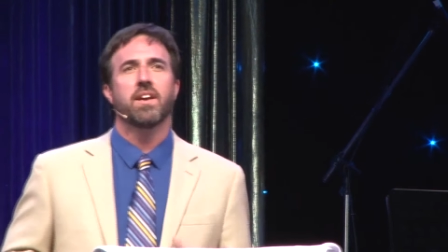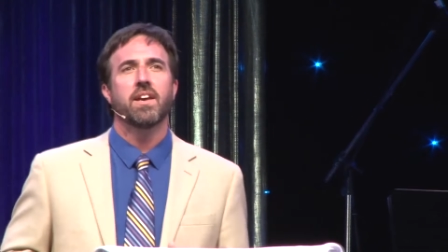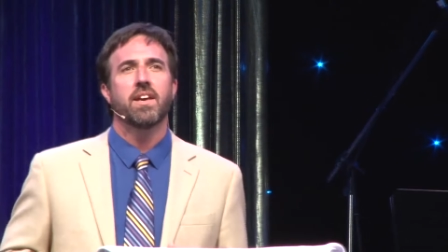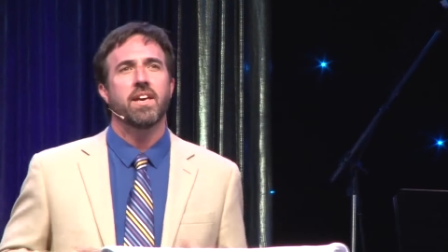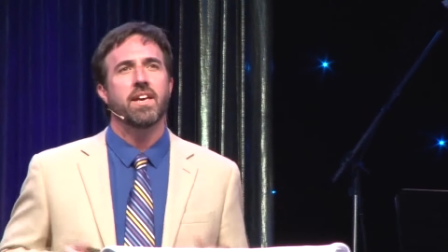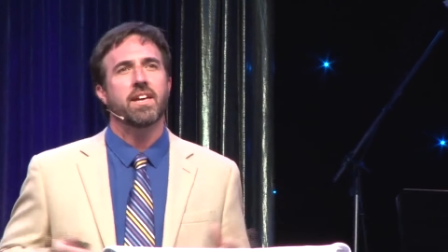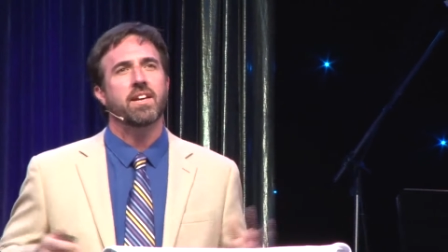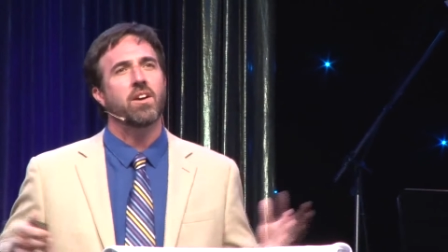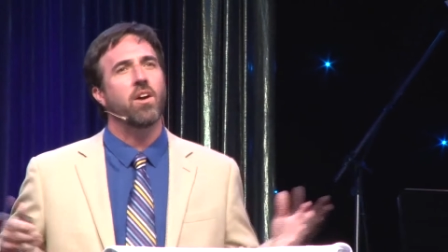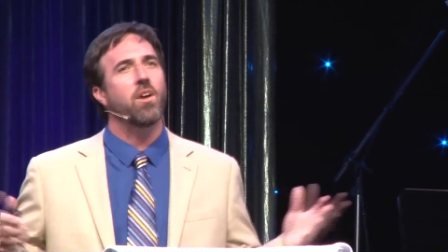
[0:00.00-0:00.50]

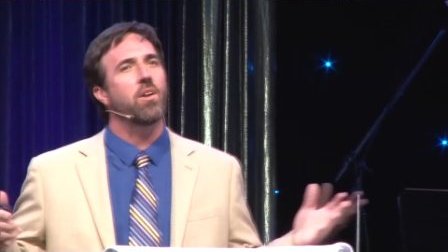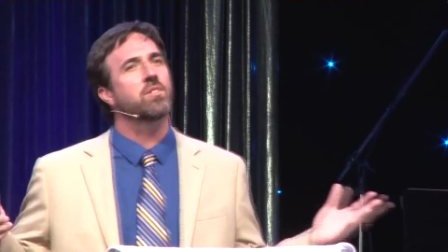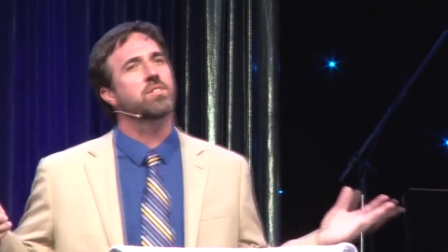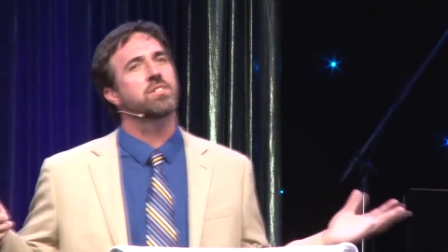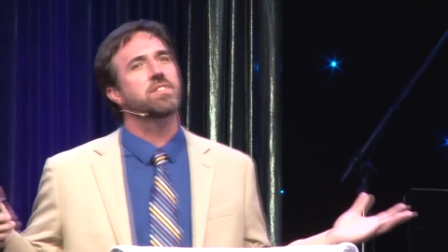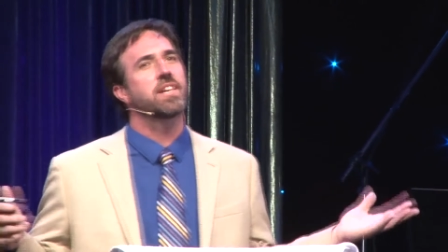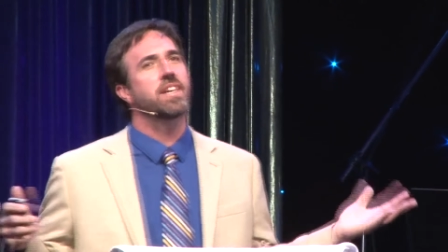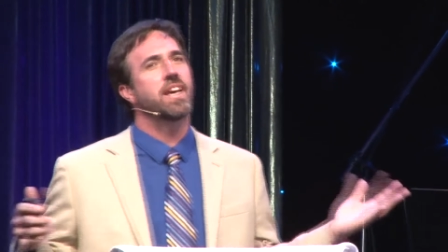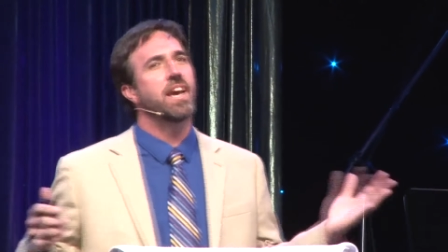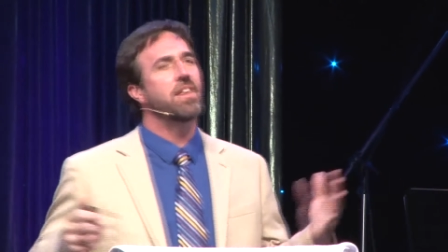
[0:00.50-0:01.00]
he calls
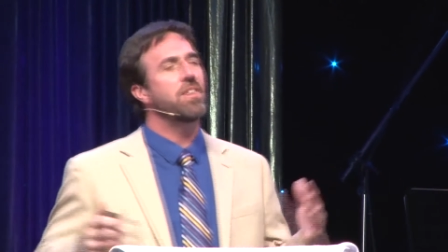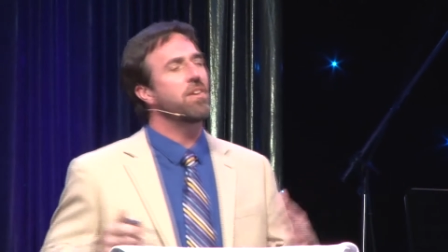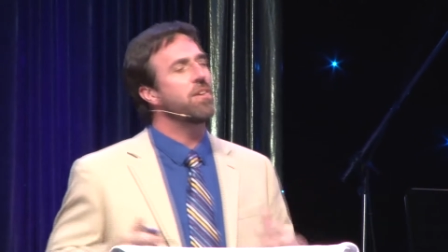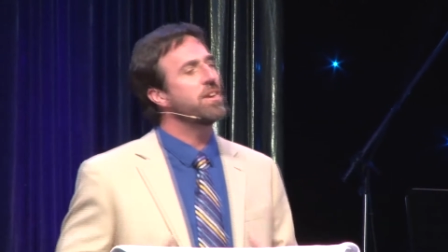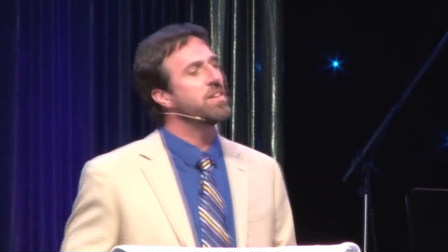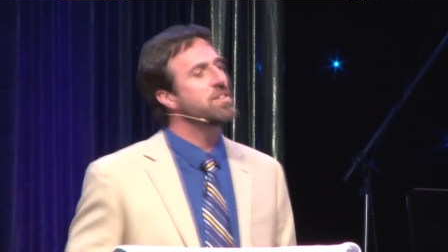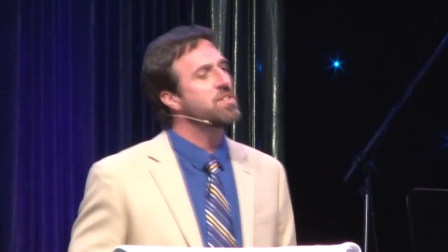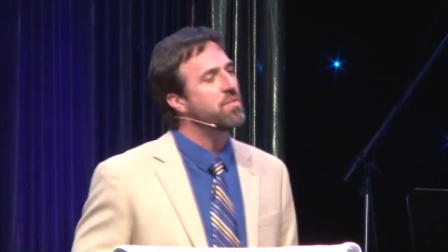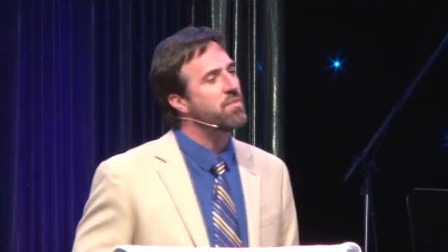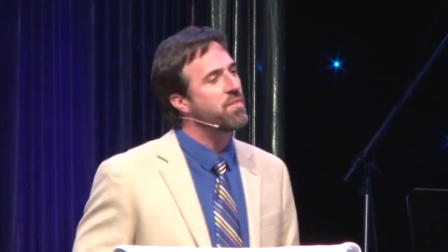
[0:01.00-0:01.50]
together
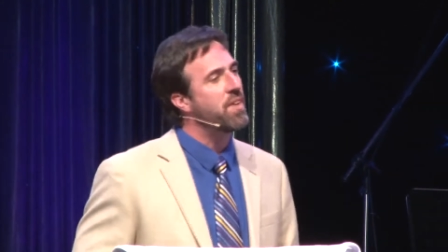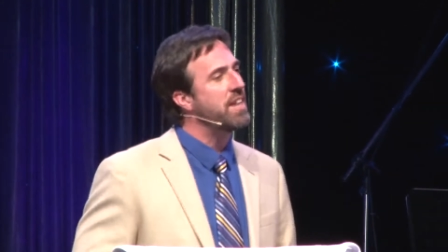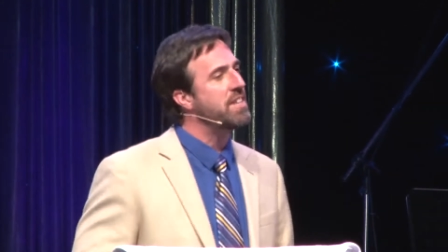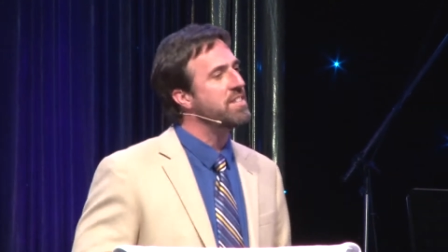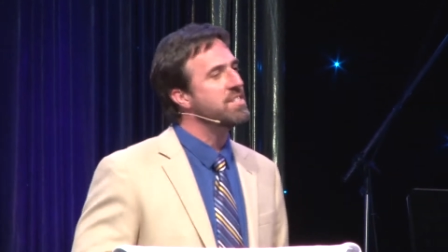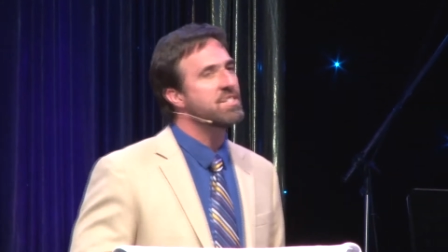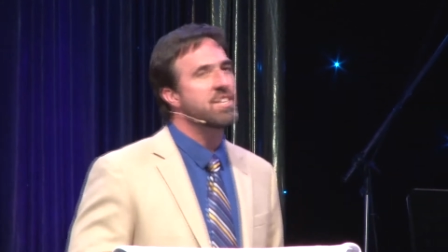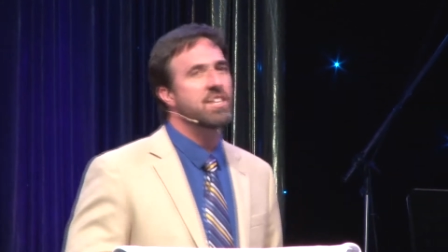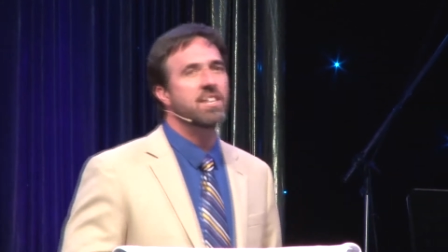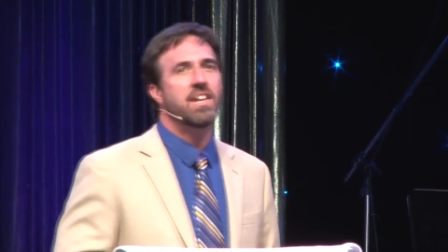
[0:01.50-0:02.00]
his
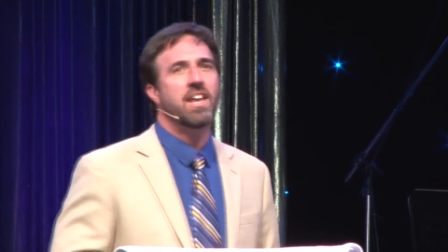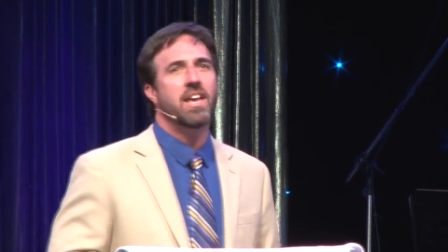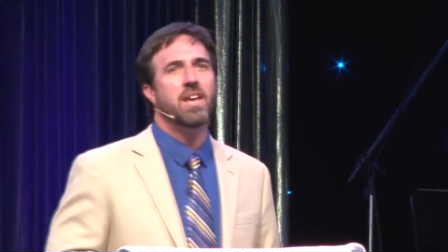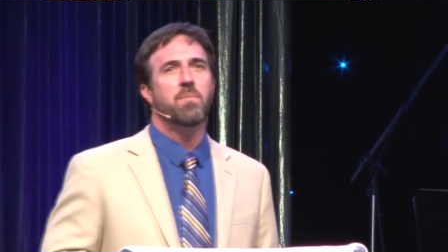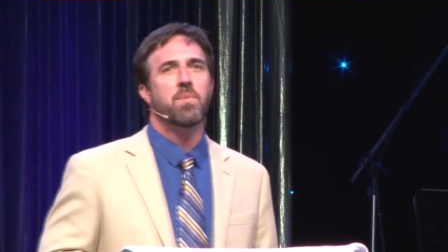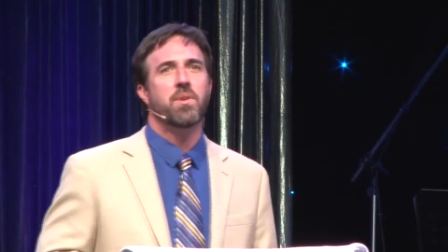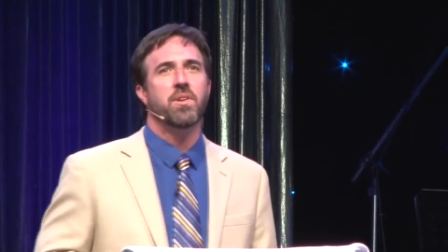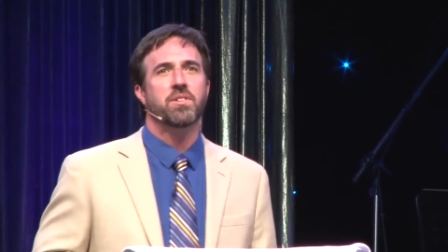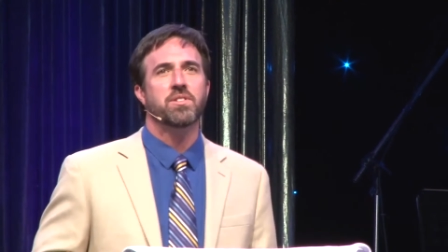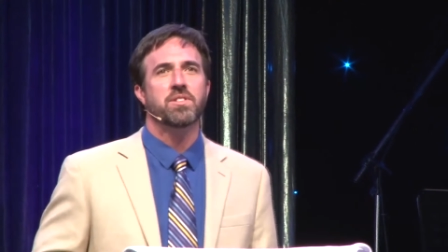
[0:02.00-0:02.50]
friends and
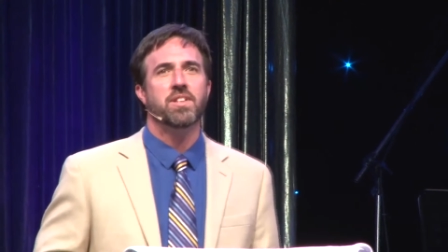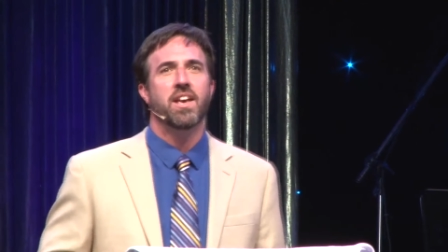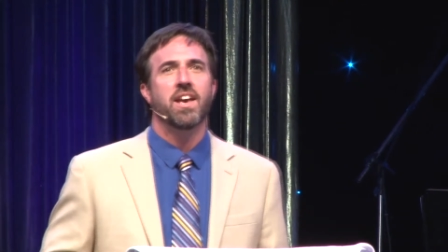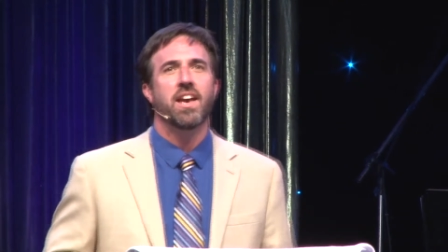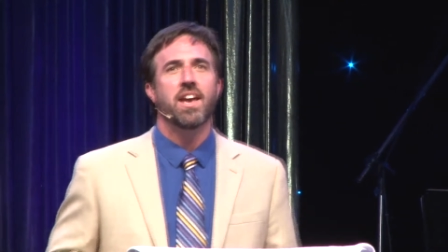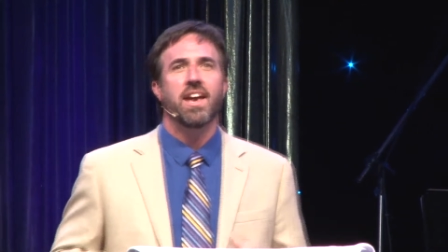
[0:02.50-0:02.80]
neighbors,